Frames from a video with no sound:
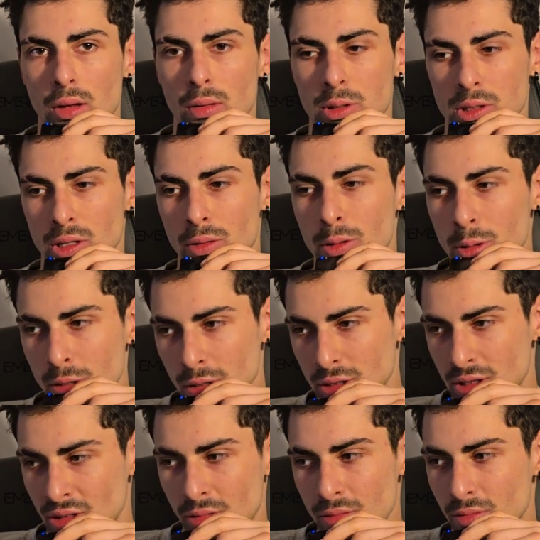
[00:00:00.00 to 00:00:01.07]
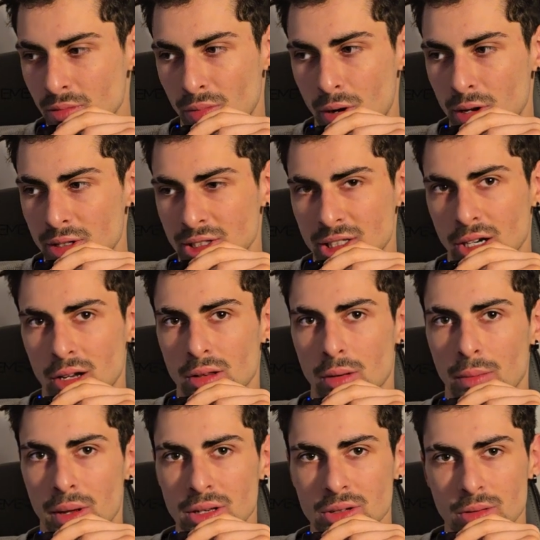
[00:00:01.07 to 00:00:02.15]
Someone will probably sit on the
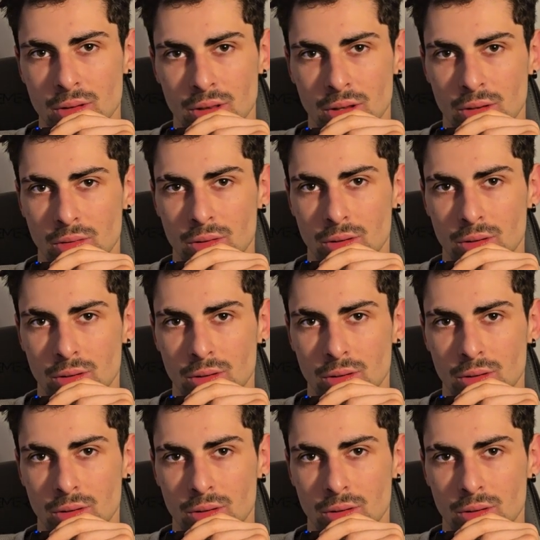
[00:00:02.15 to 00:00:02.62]
bench with you